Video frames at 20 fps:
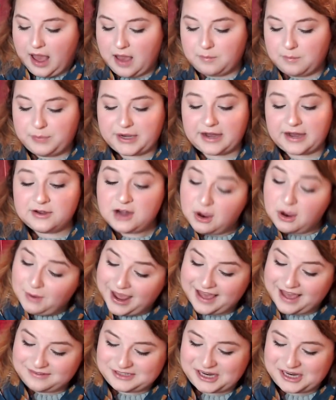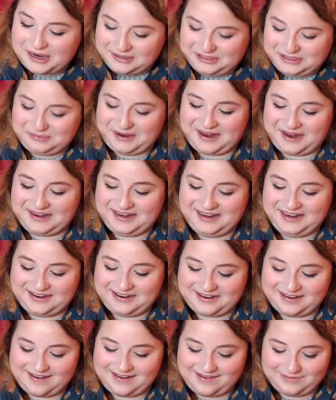But I know I have talked about it
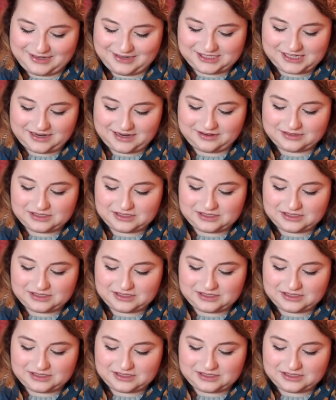here on my channel.